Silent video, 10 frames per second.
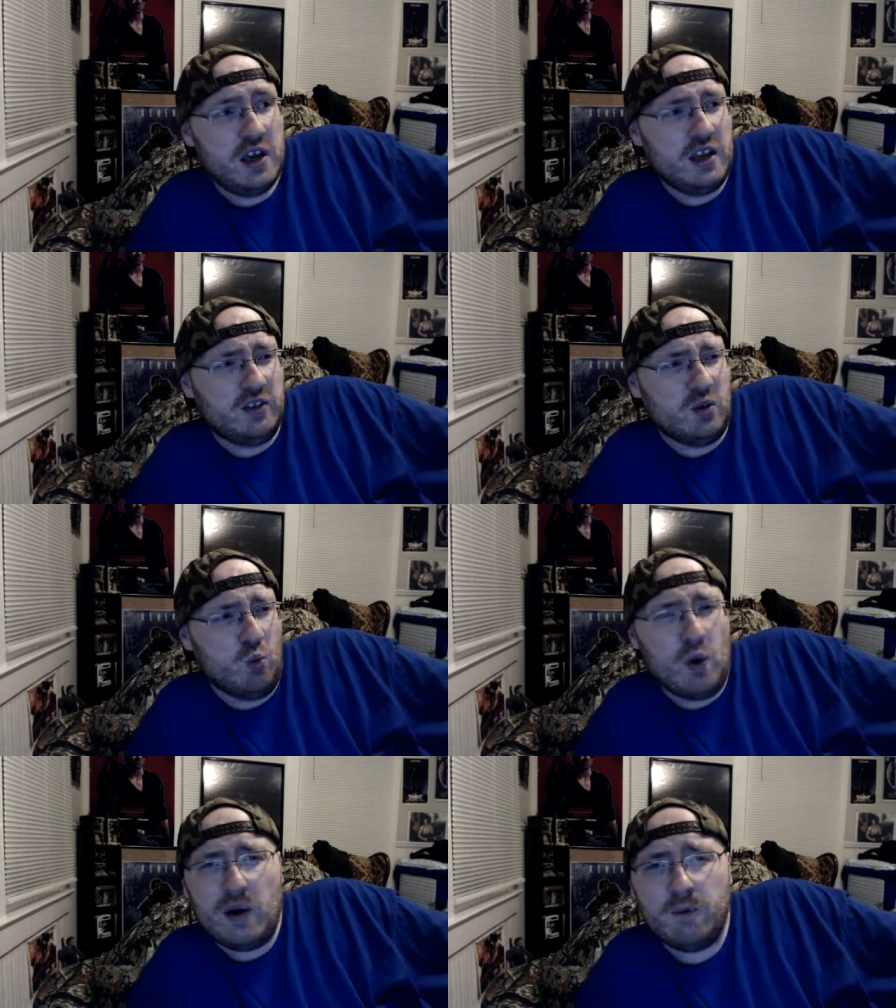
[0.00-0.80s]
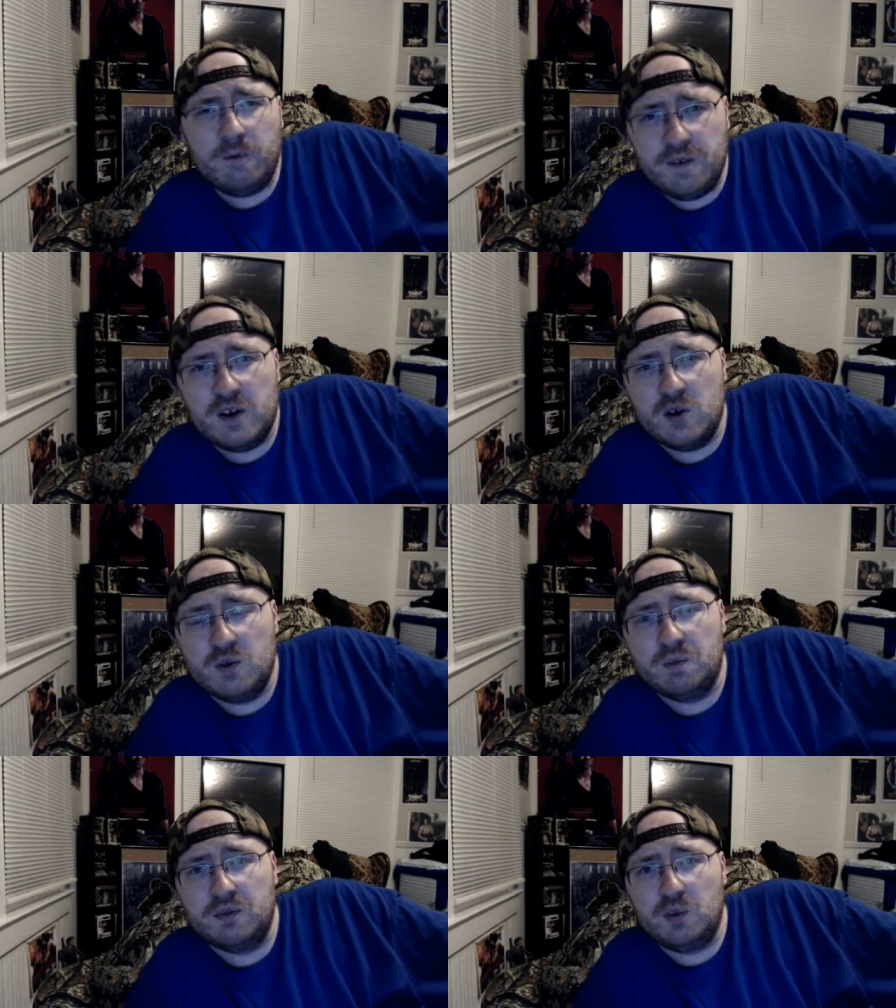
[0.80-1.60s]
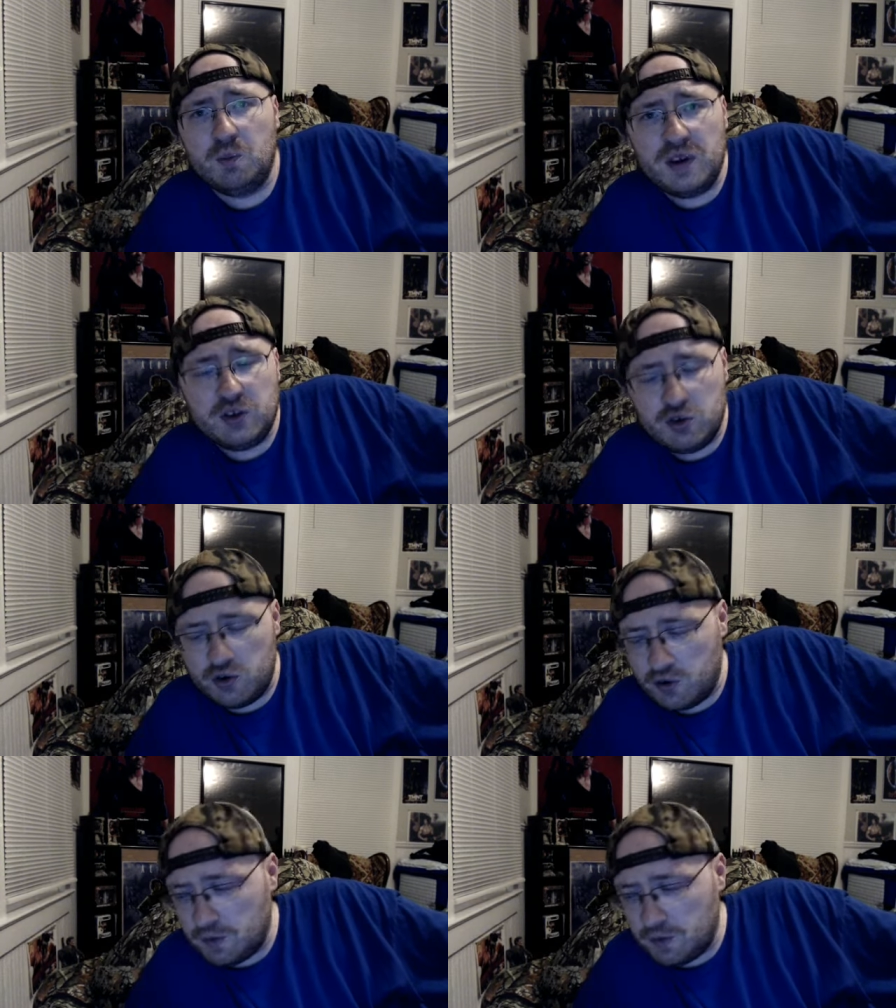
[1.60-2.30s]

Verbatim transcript: It's a well-filmed picture.